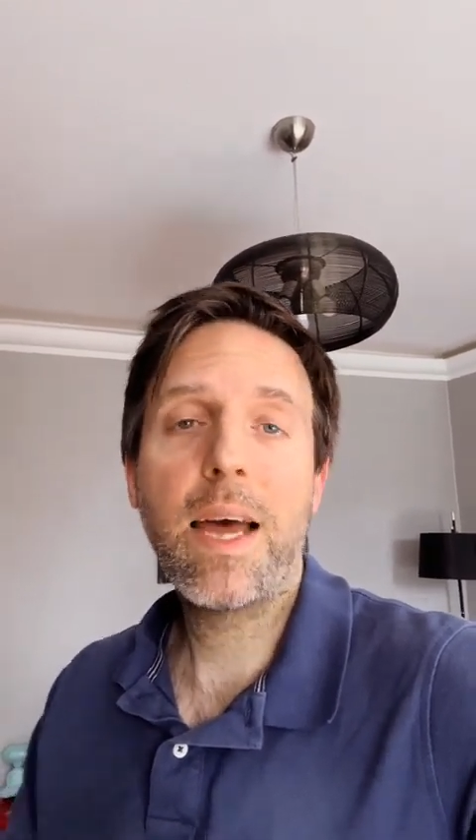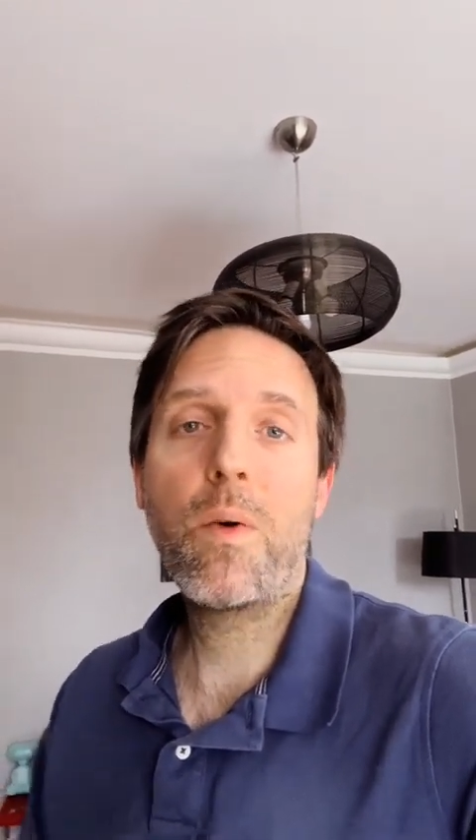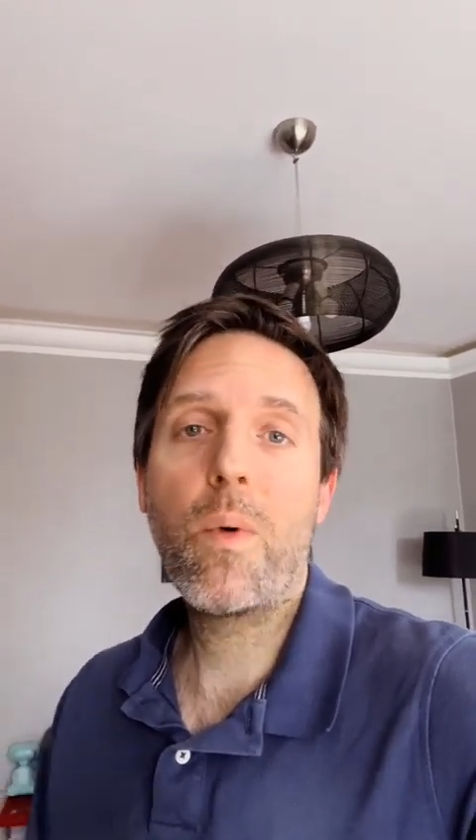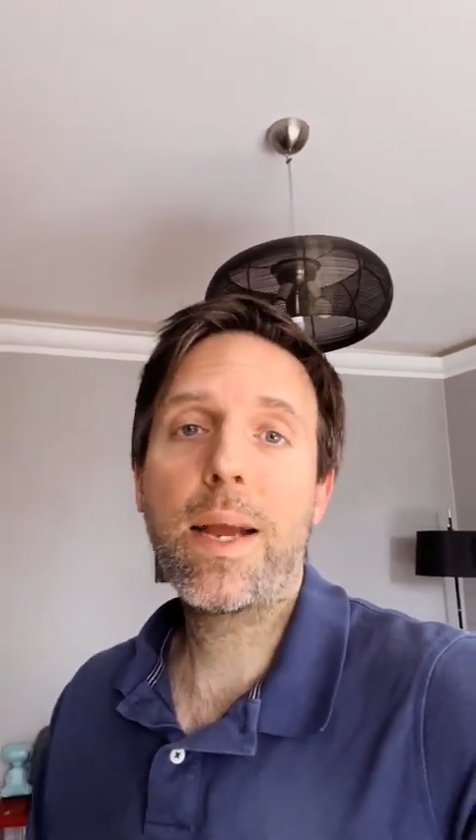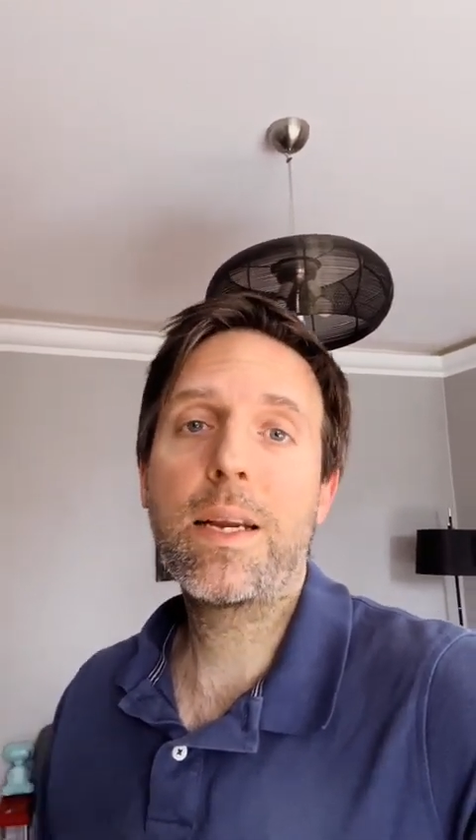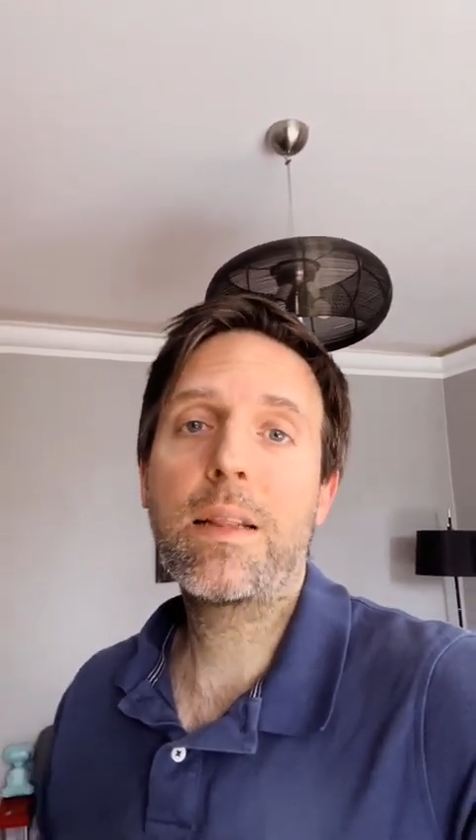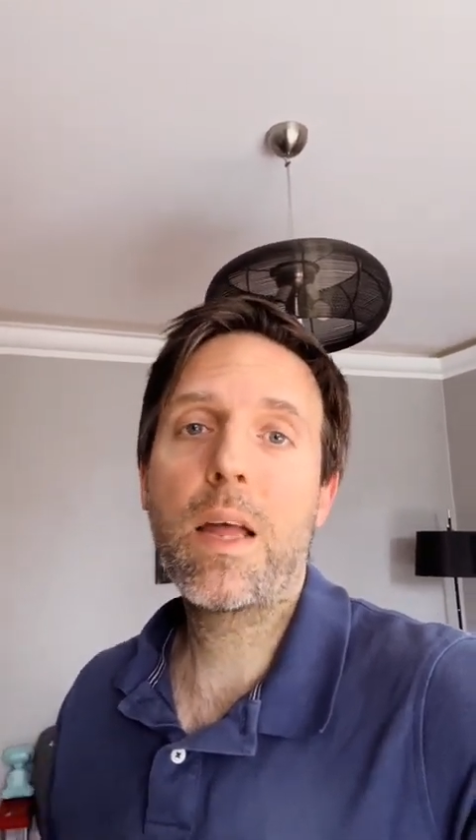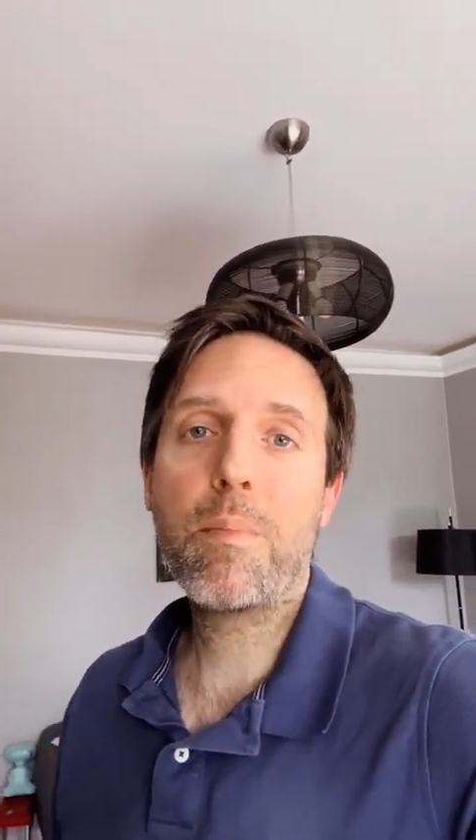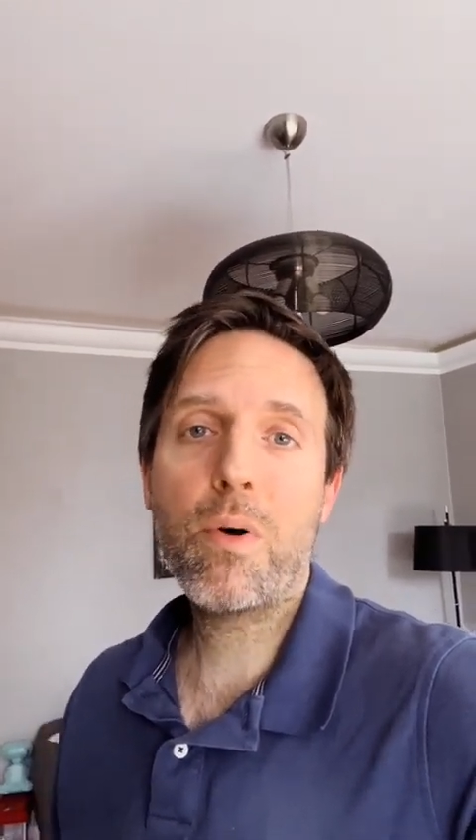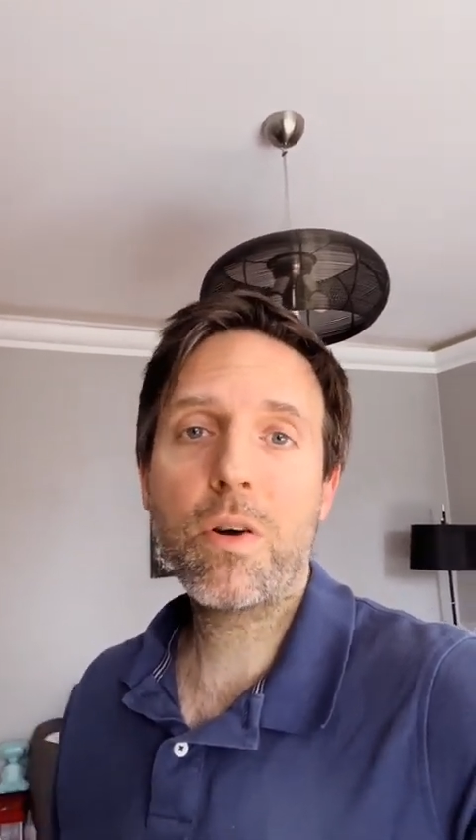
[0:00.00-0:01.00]
and rein in their
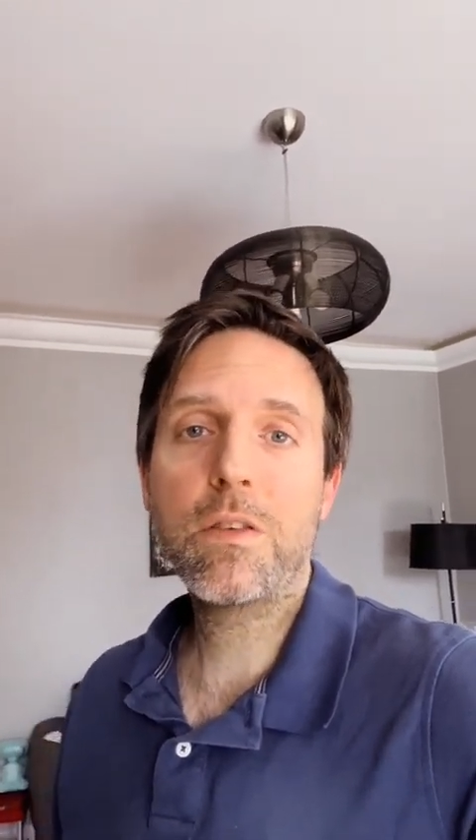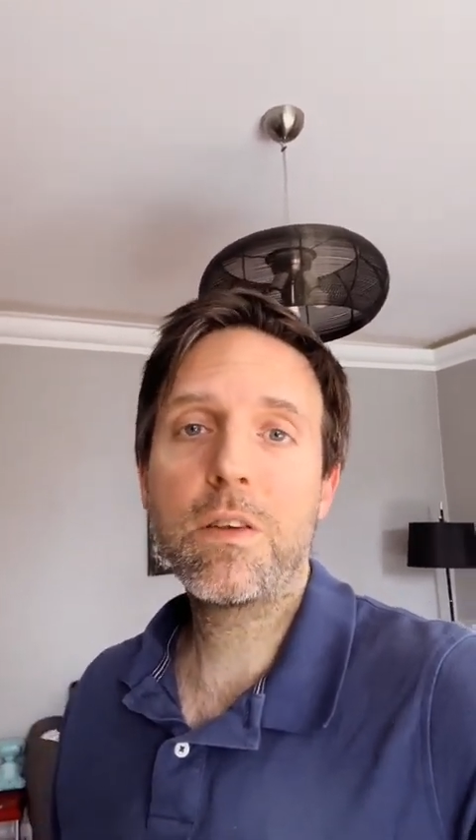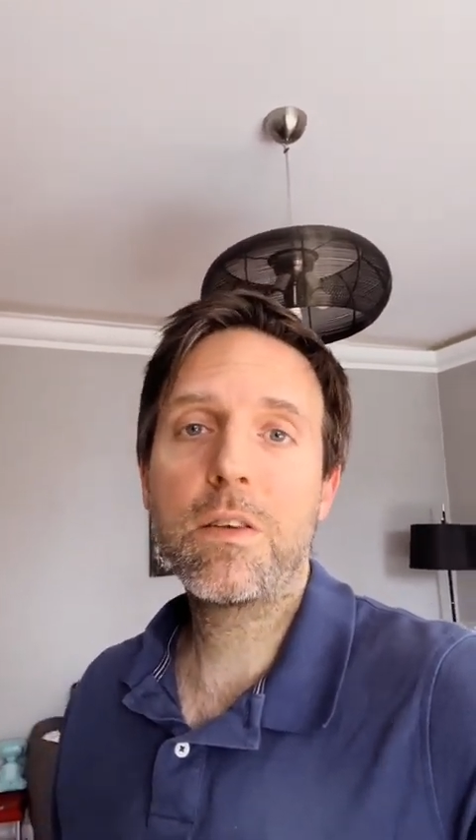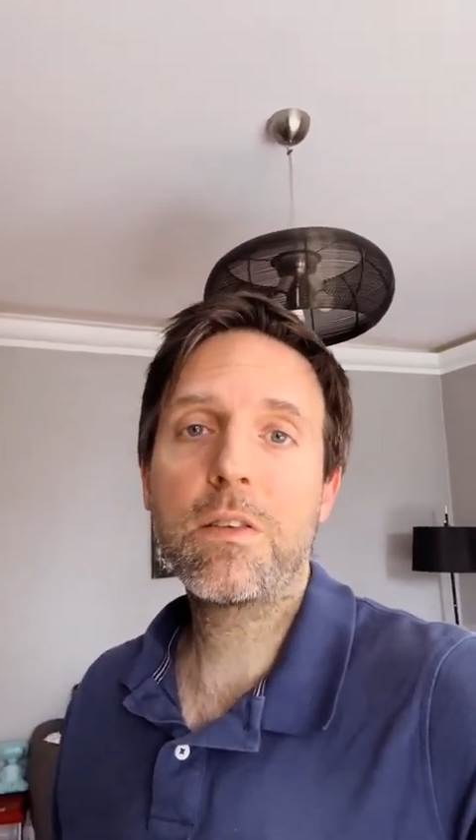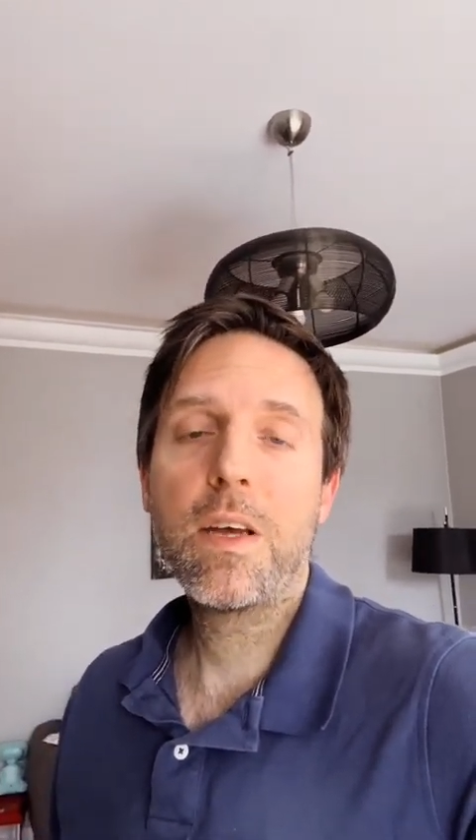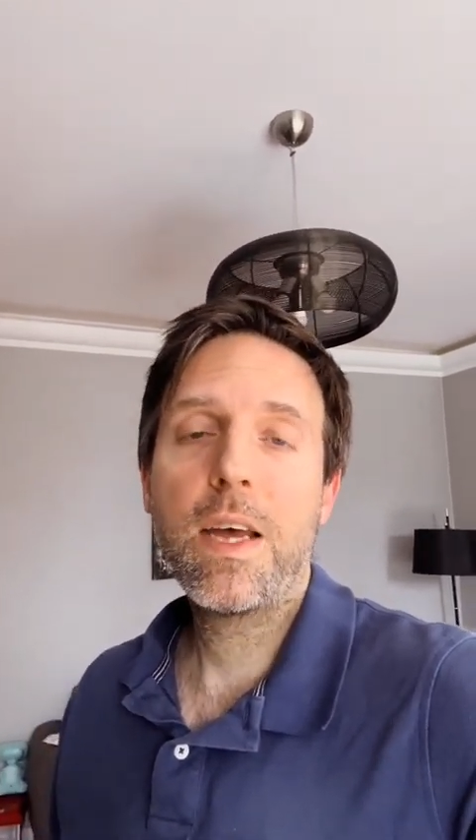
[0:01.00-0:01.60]
proxies